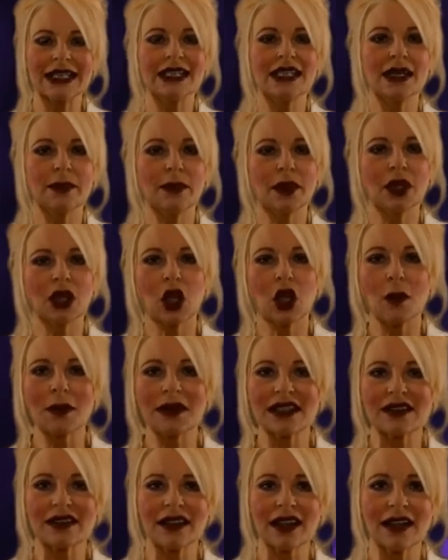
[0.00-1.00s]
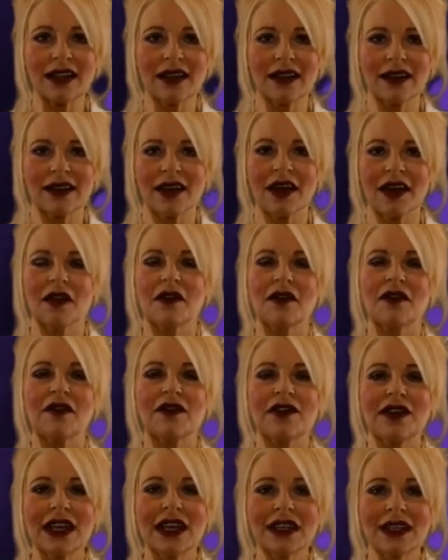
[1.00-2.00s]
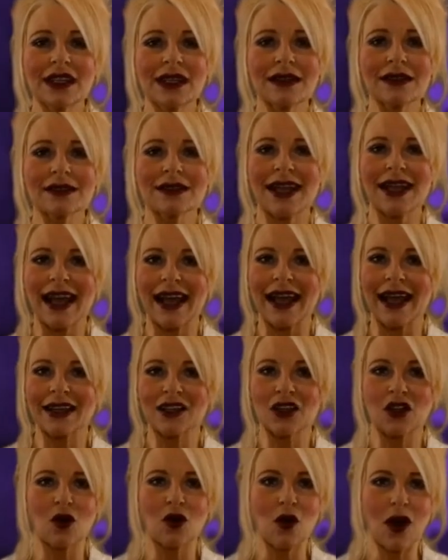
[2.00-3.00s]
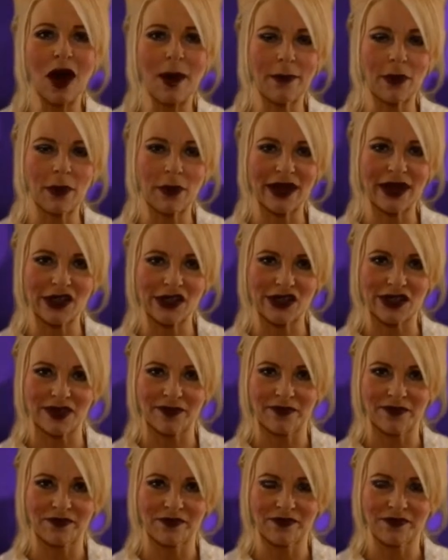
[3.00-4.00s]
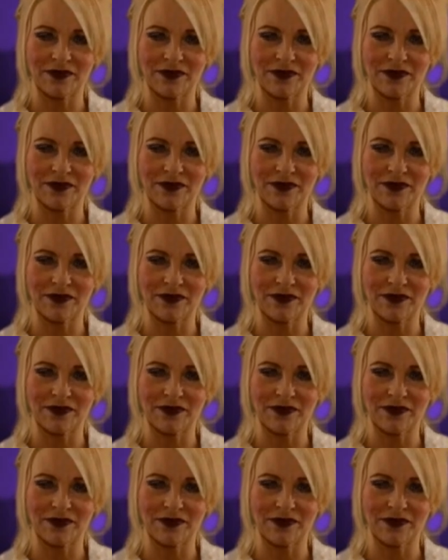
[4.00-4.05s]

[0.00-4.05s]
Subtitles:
diplomacy, feelings, and cooperation.